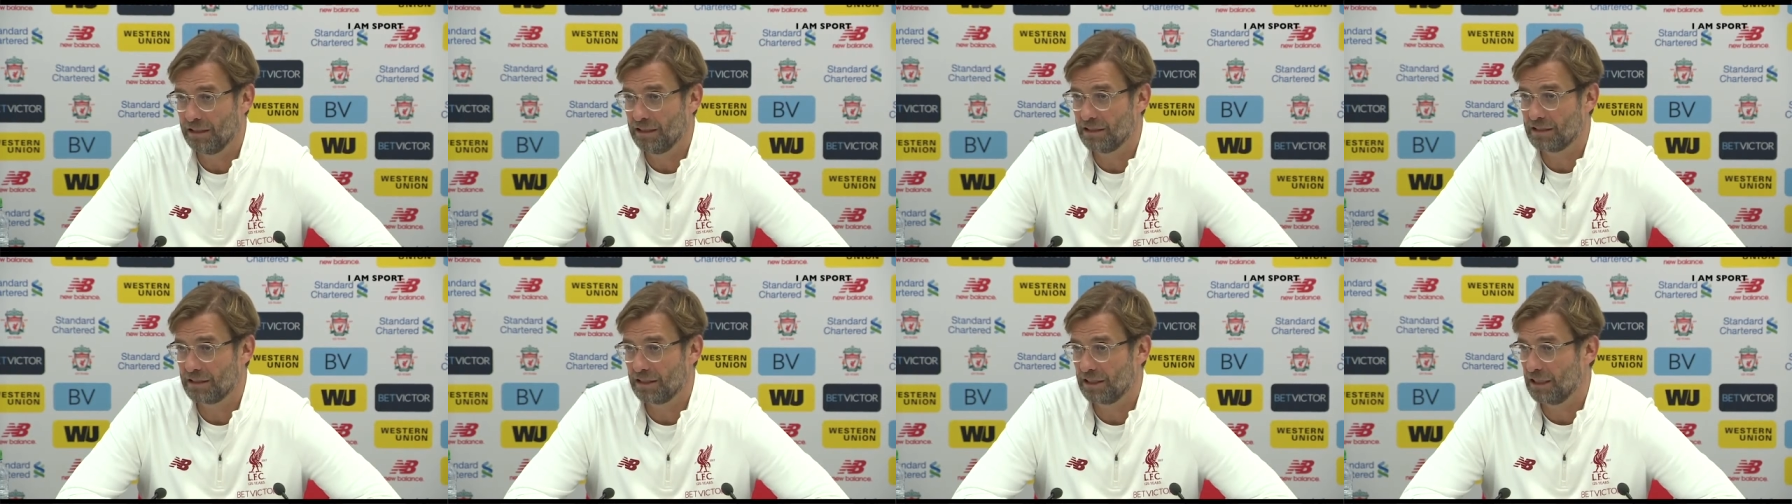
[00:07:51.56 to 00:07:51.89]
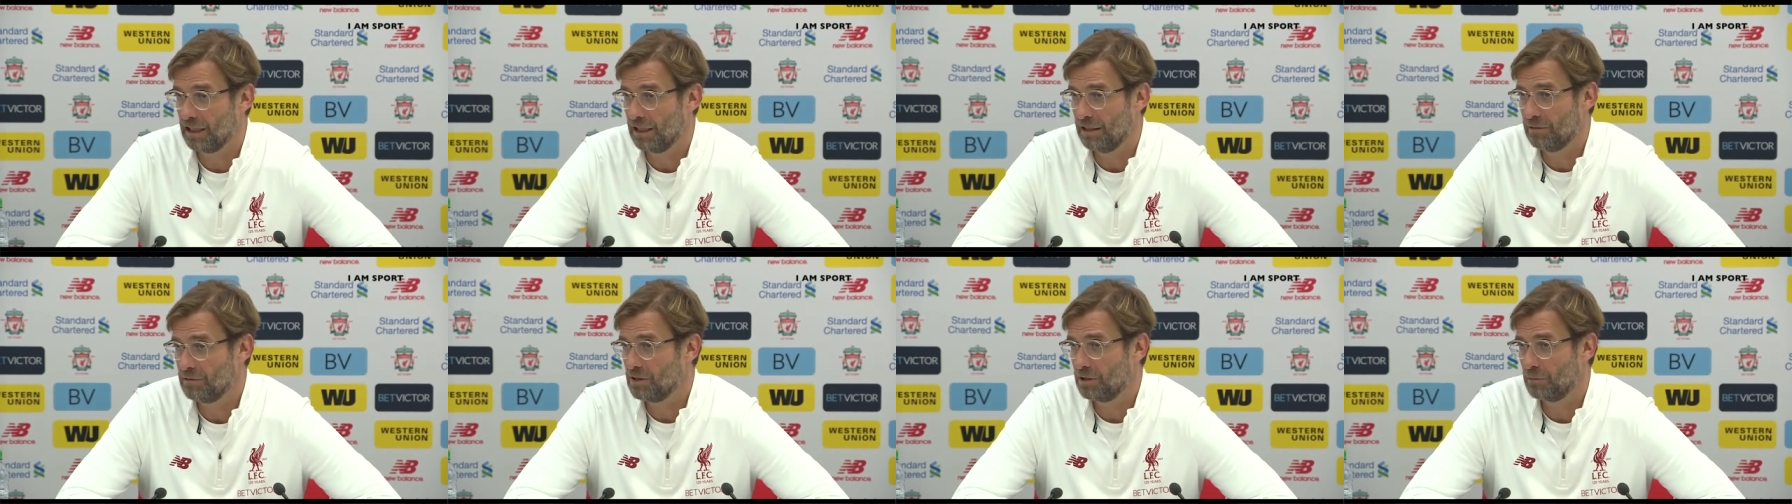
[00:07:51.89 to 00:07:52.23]
easy
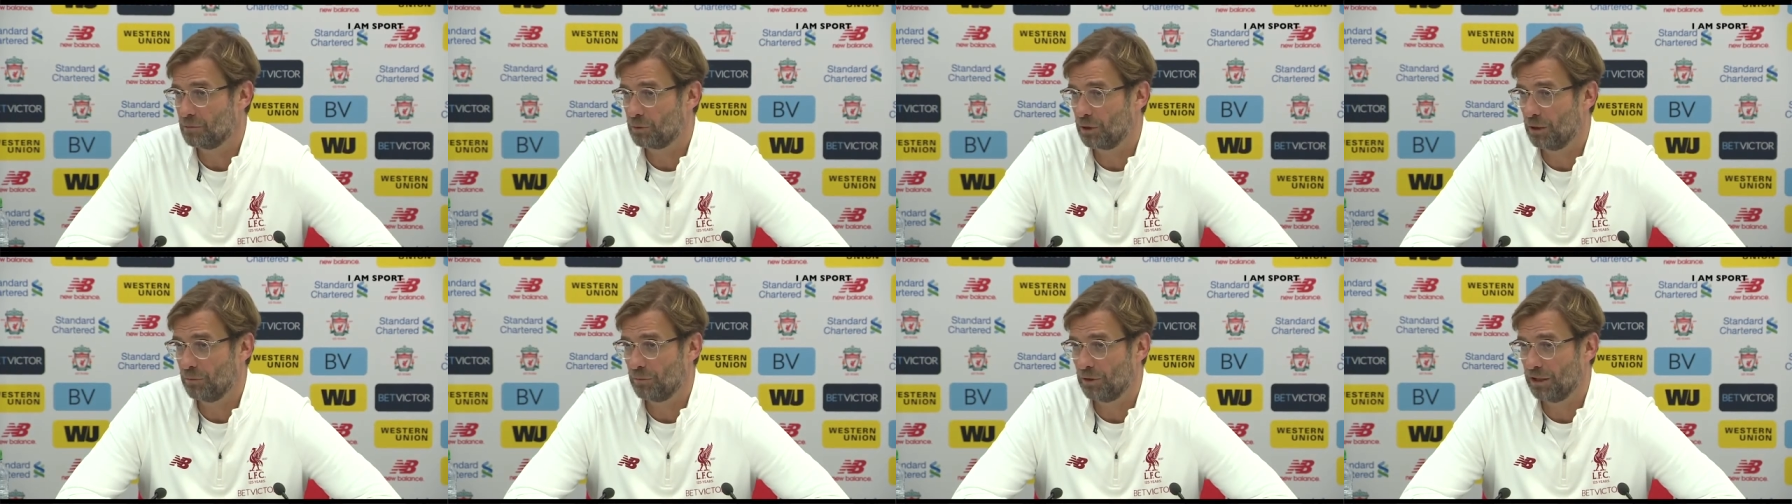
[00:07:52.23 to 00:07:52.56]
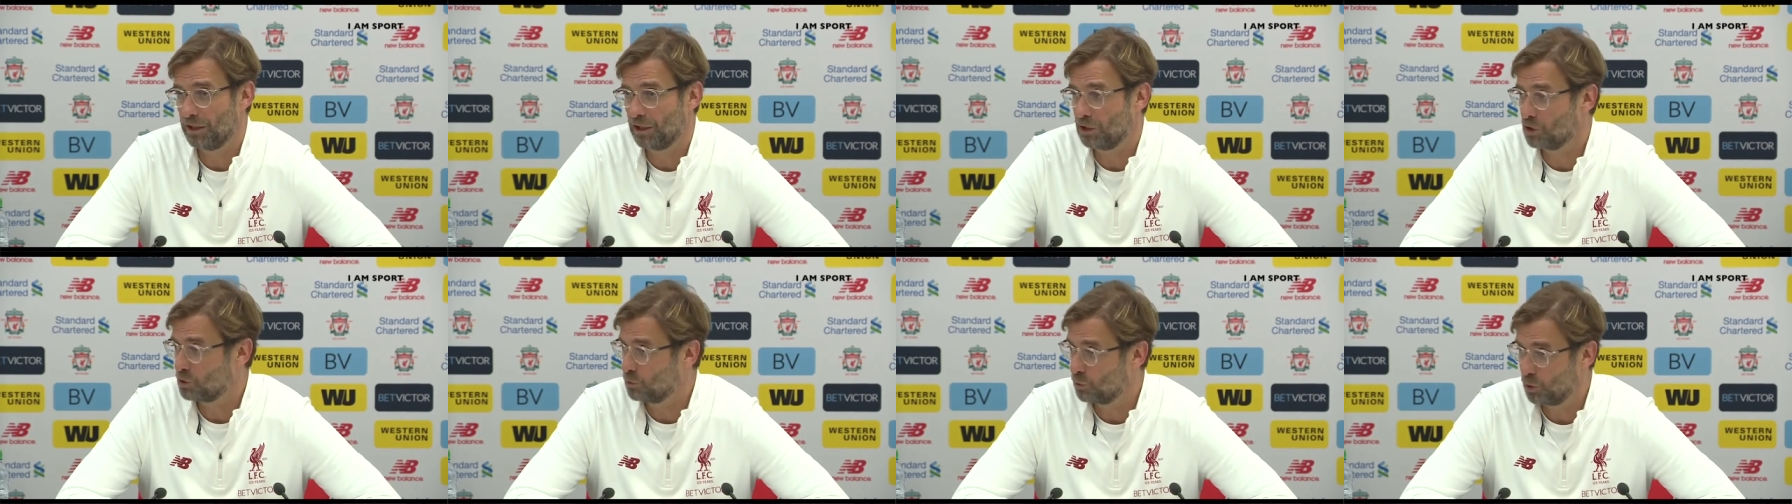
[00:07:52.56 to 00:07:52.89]
games in the
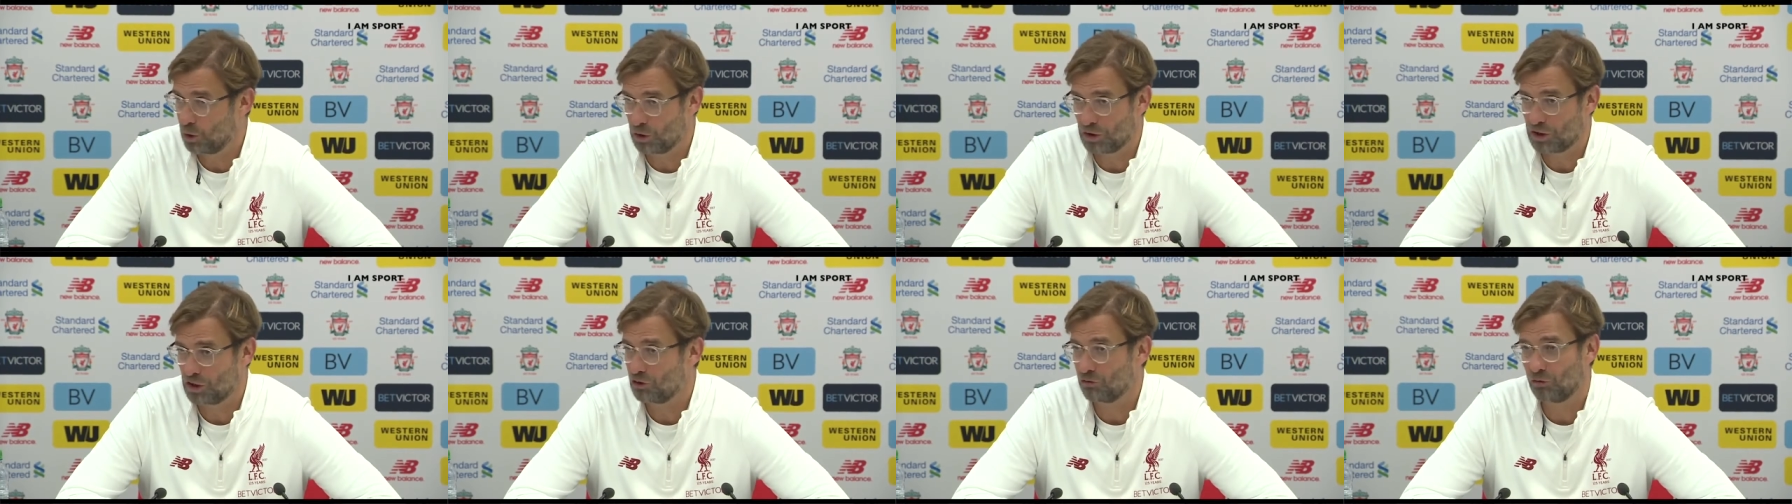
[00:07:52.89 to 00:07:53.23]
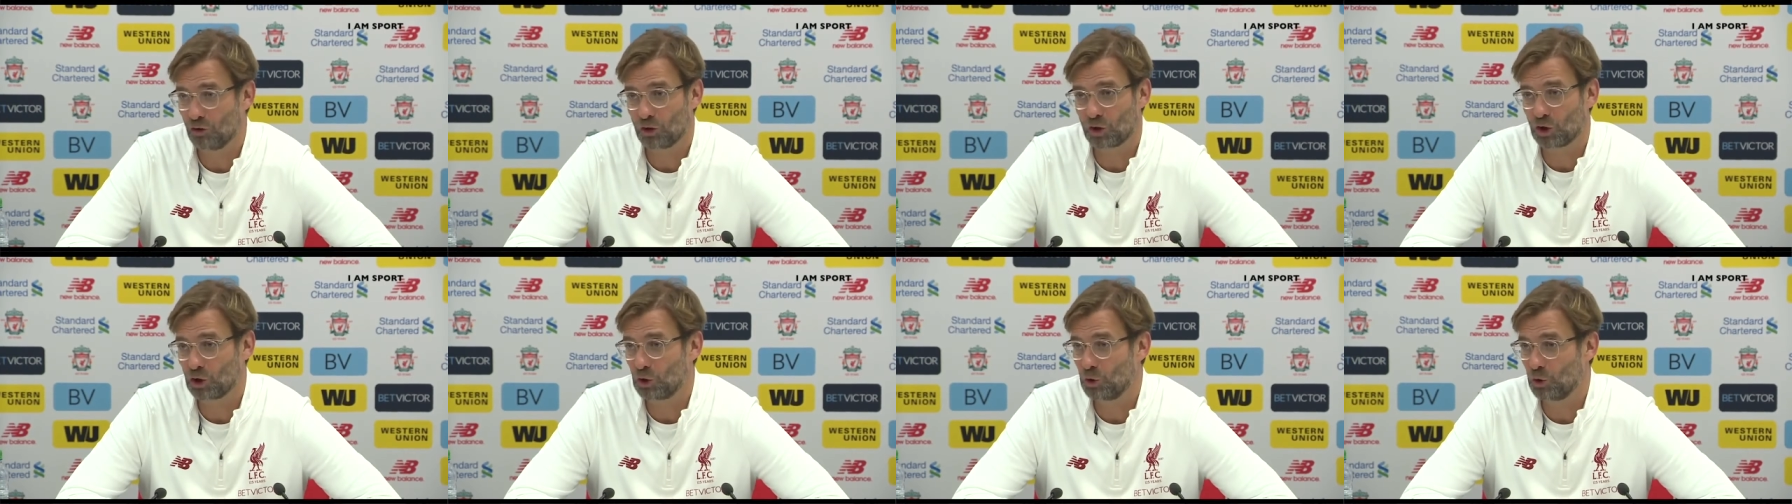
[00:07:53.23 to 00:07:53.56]
Premier League. And Swansea is
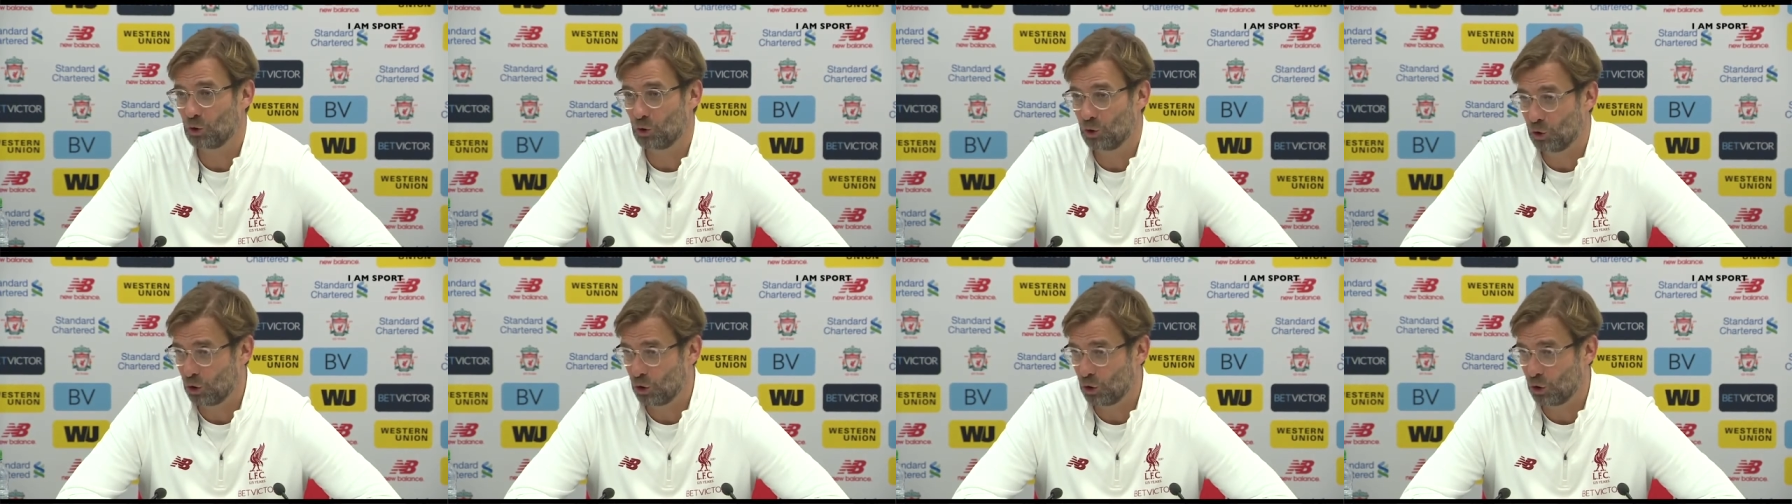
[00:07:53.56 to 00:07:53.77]
for sure